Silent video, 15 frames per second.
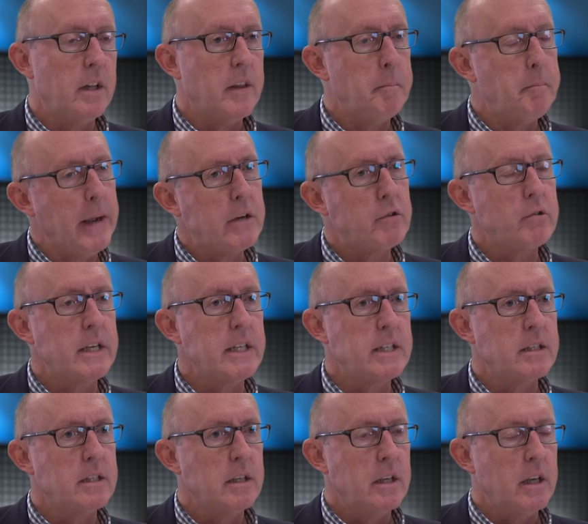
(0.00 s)
that
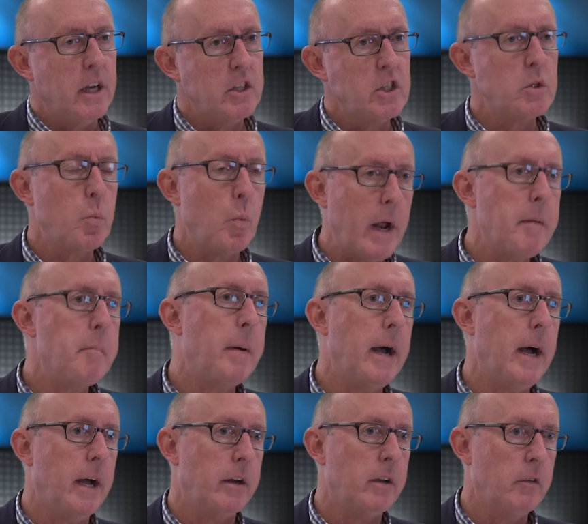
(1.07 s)
batteries are just one
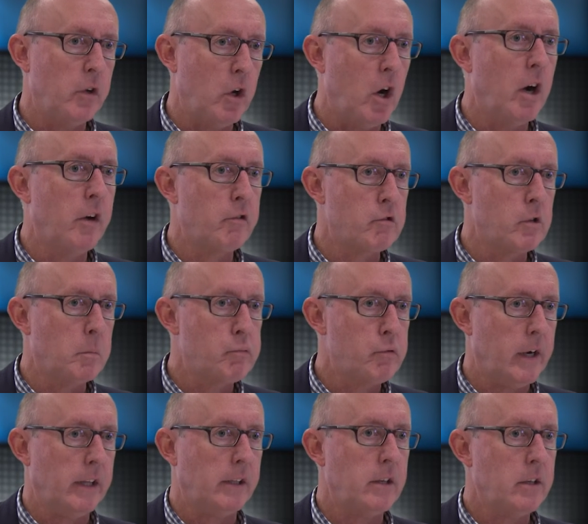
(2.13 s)
part of your overall
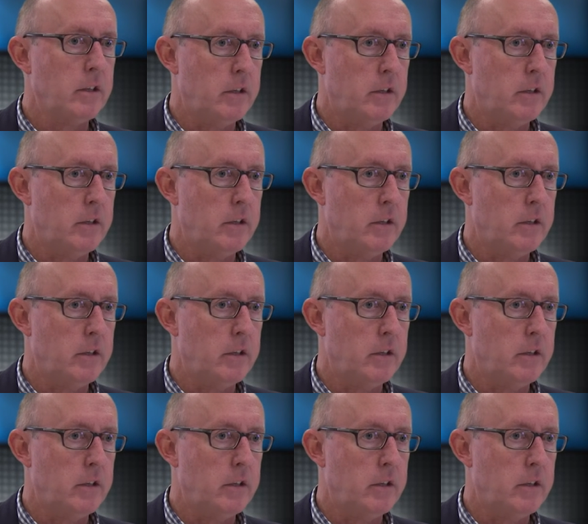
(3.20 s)
product